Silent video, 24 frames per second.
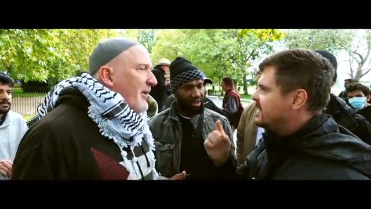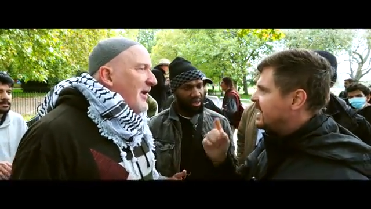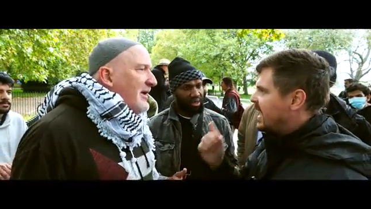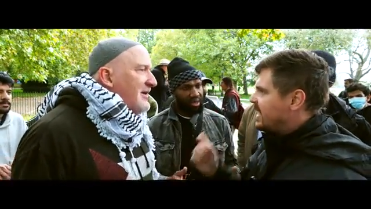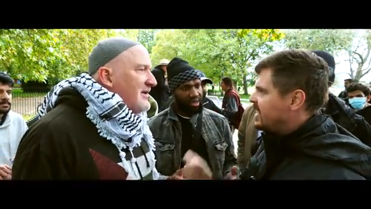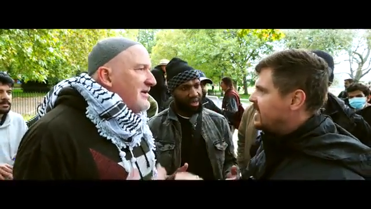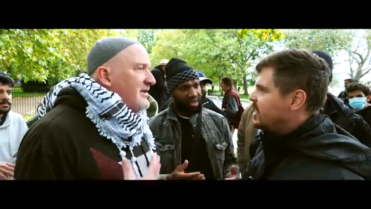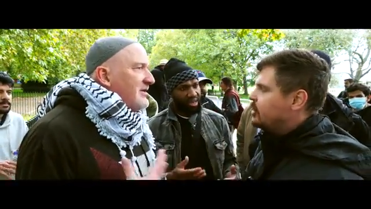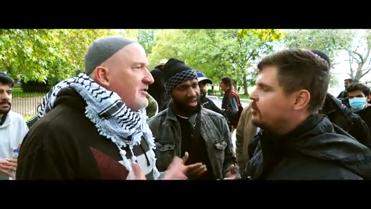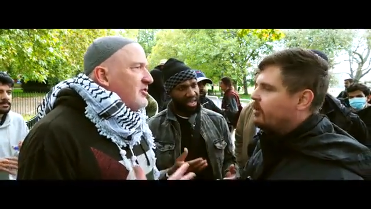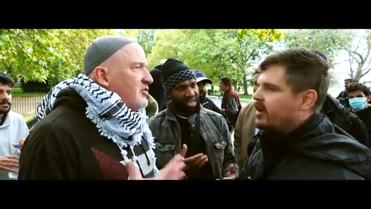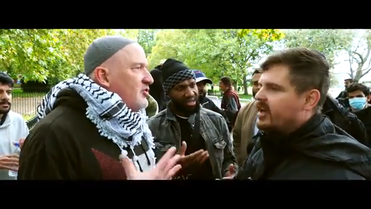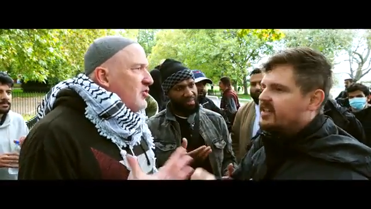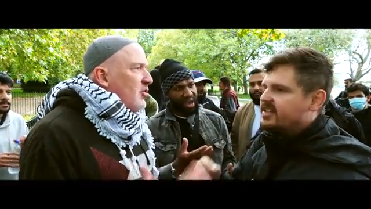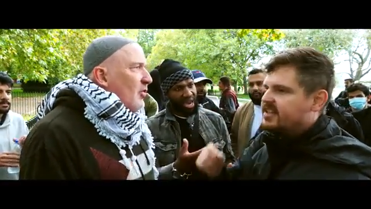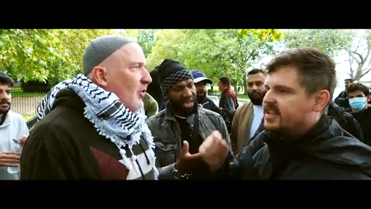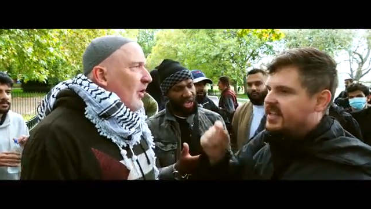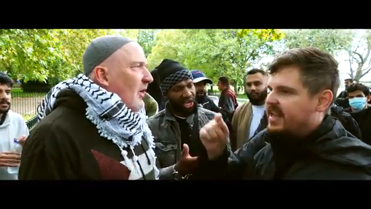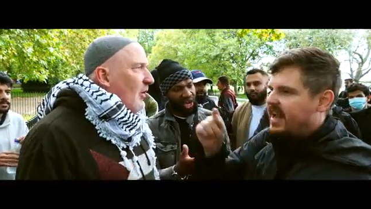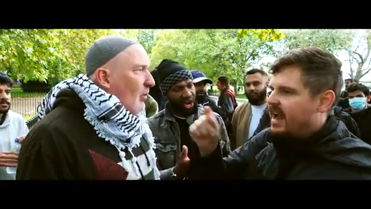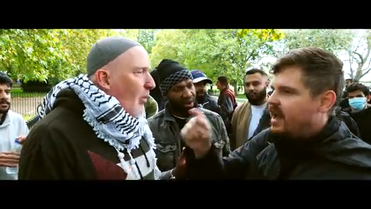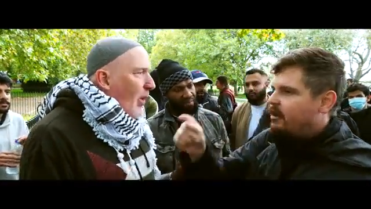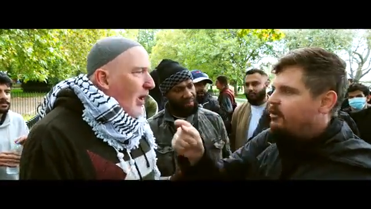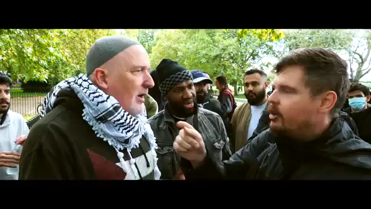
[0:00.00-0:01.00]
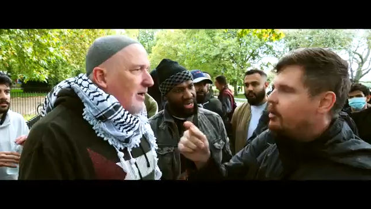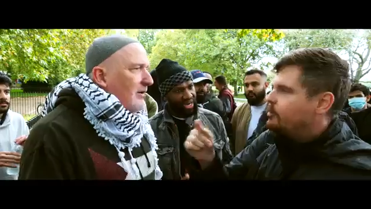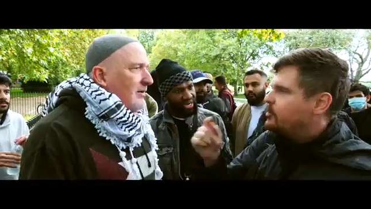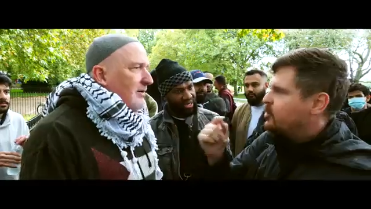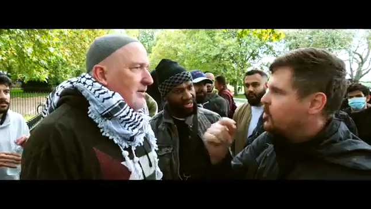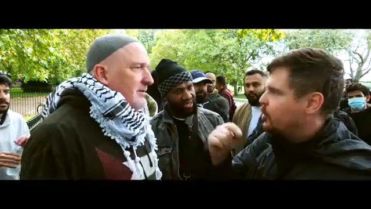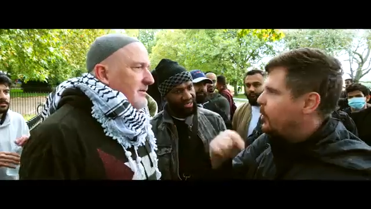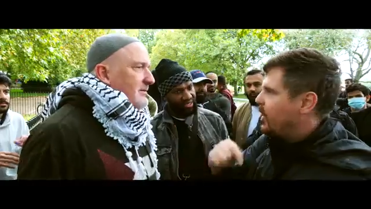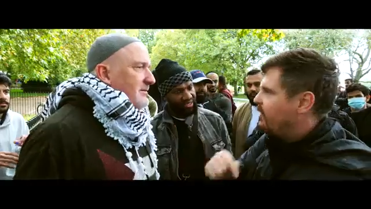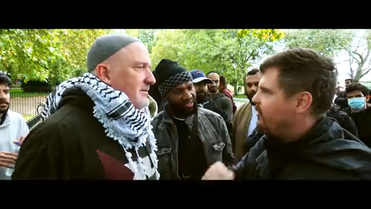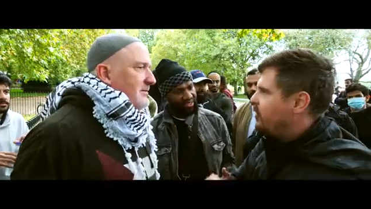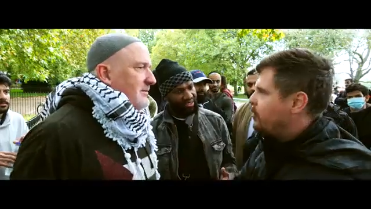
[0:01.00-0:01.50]
Speaker 1: denigrates the Arab
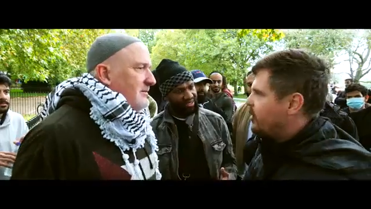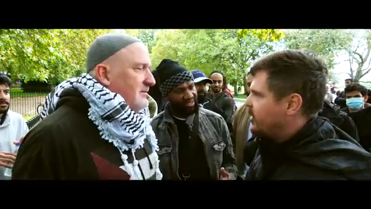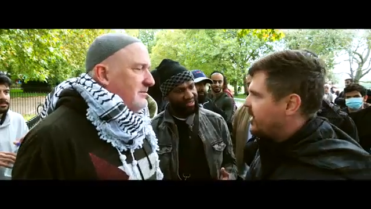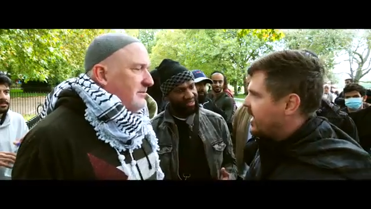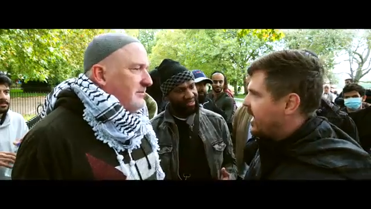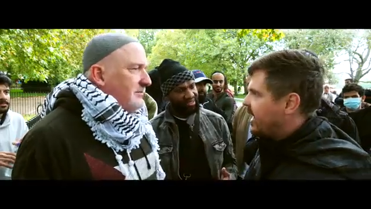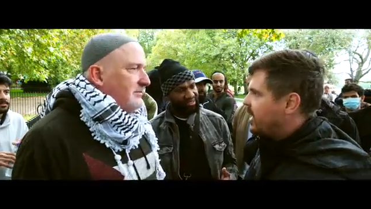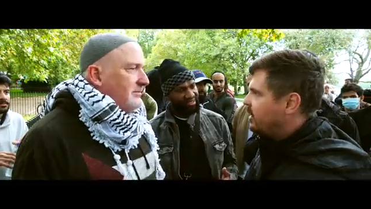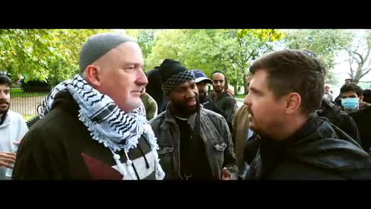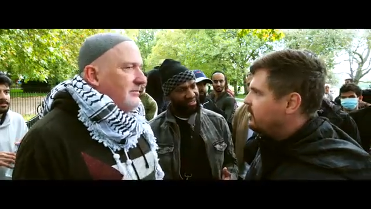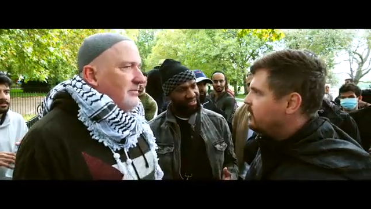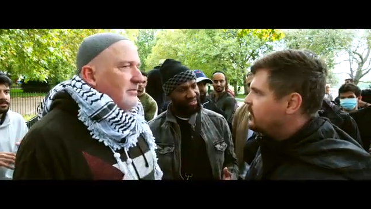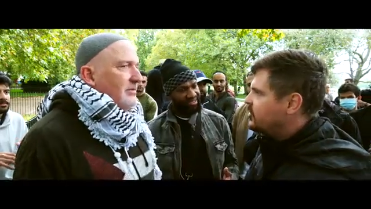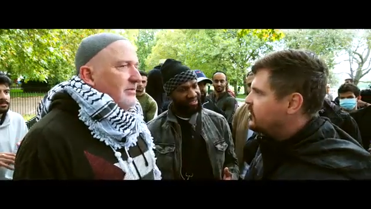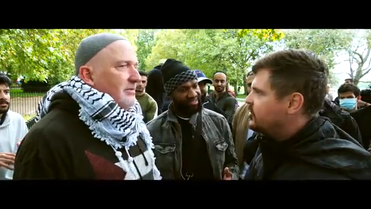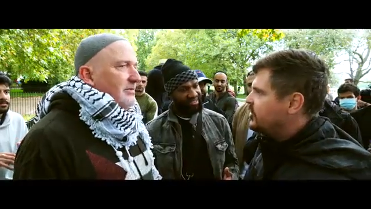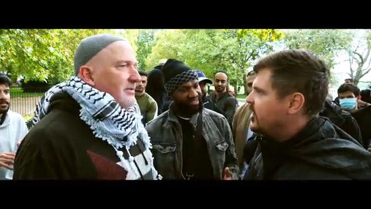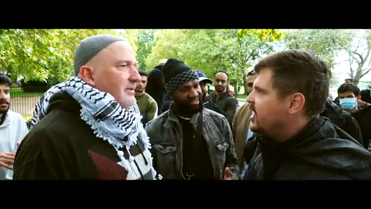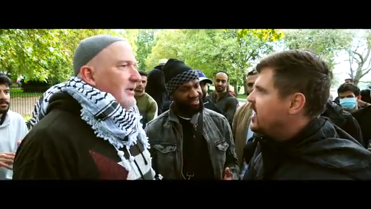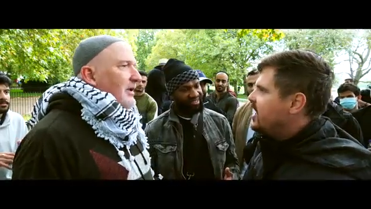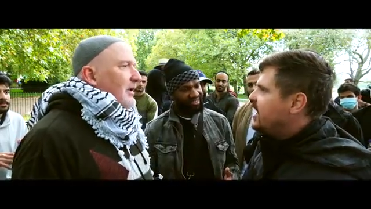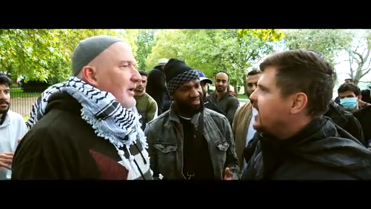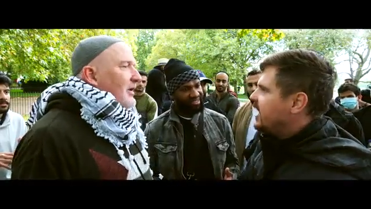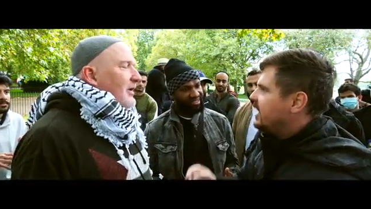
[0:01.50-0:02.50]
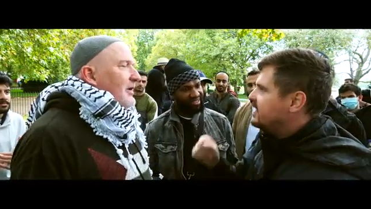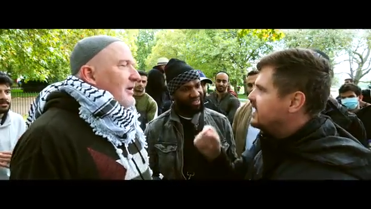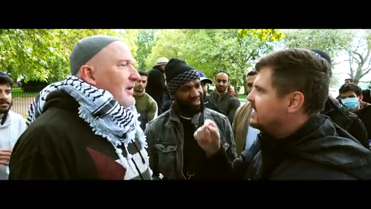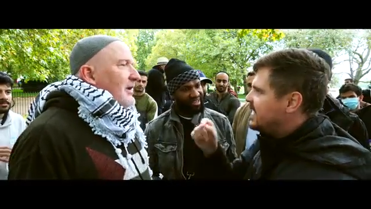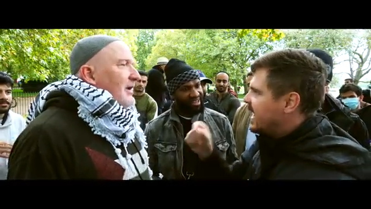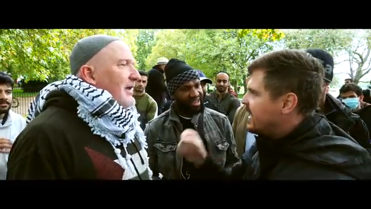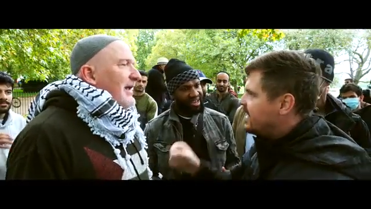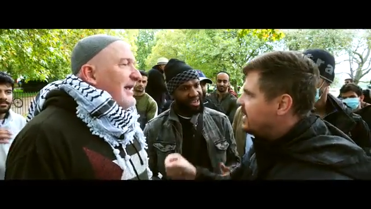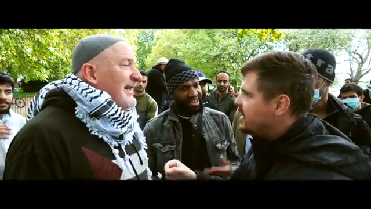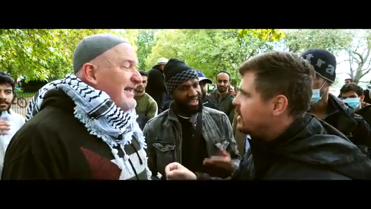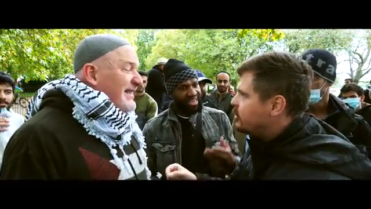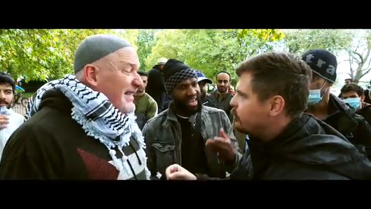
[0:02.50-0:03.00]
to everybody else. It
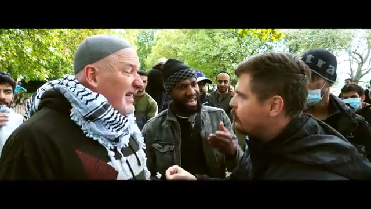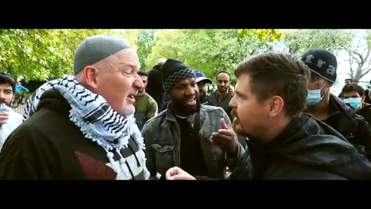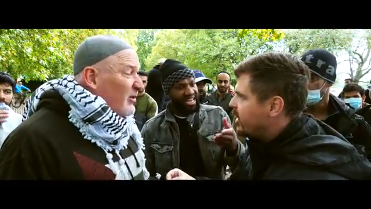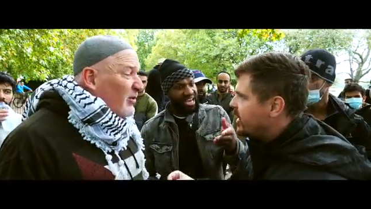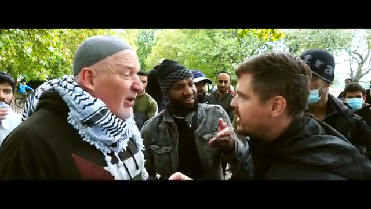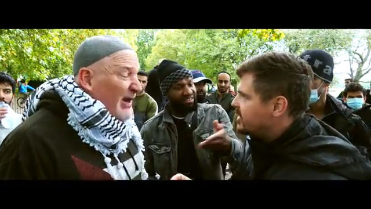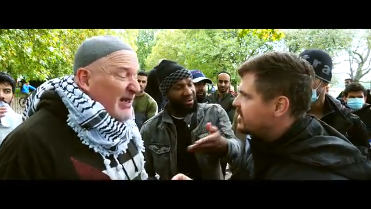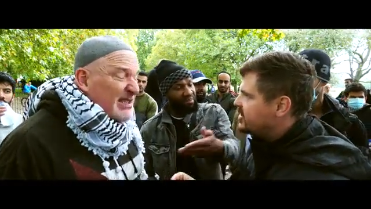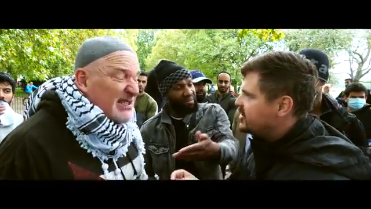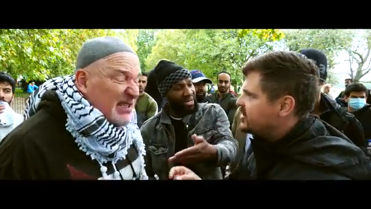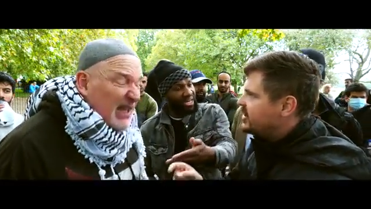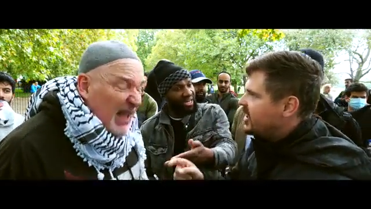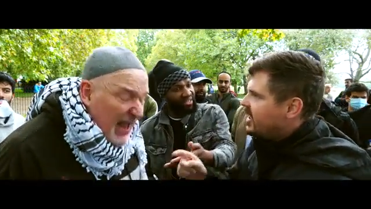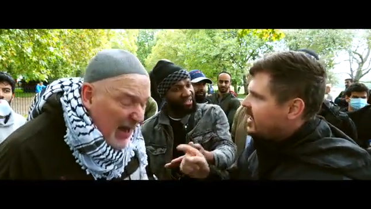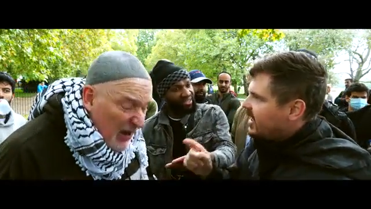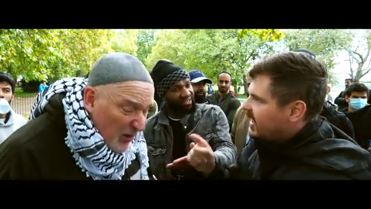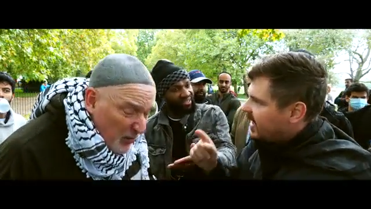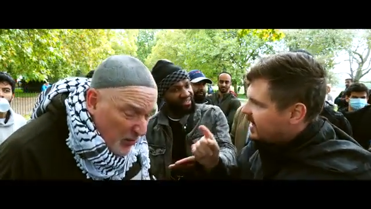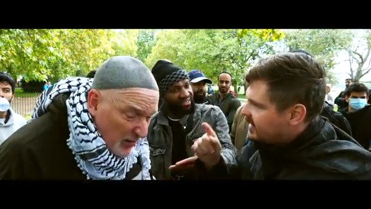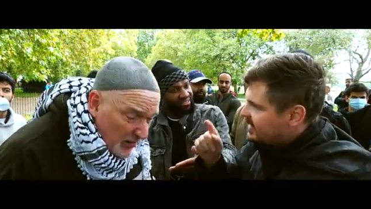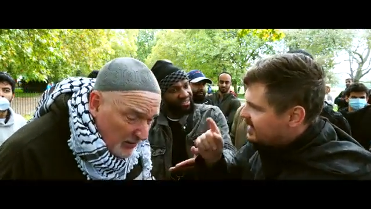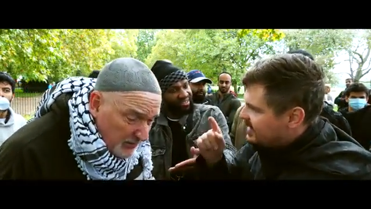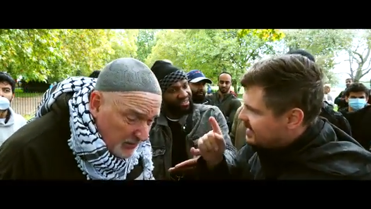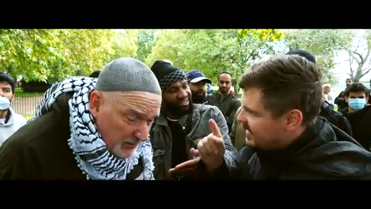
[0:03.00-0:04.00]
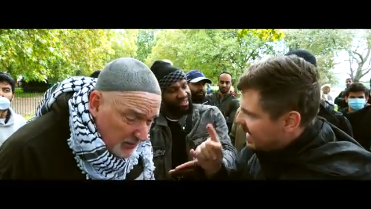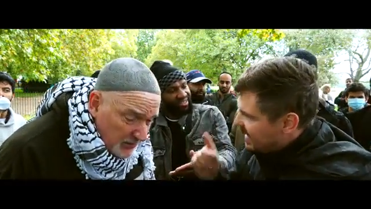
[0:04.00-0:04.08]
denigrates it